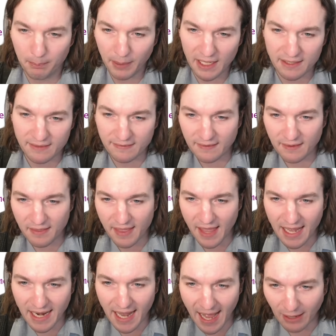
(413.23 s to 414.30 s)
But
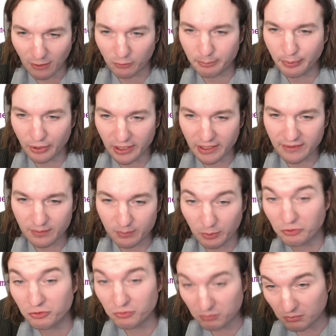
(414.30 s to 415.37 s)
that output,
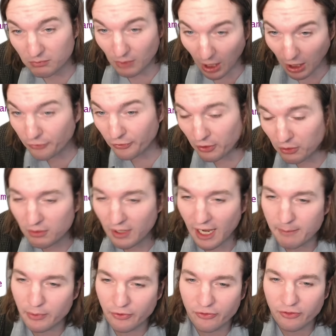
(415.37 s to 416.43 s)
which also
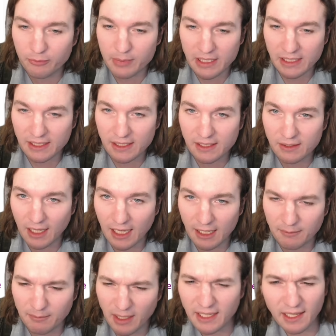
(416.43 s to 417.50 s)
happens to be,
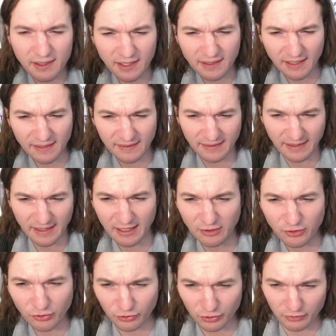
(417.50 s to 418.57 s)
I think that's an
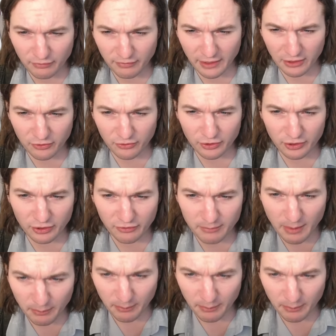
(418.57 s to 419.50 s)
integer vector if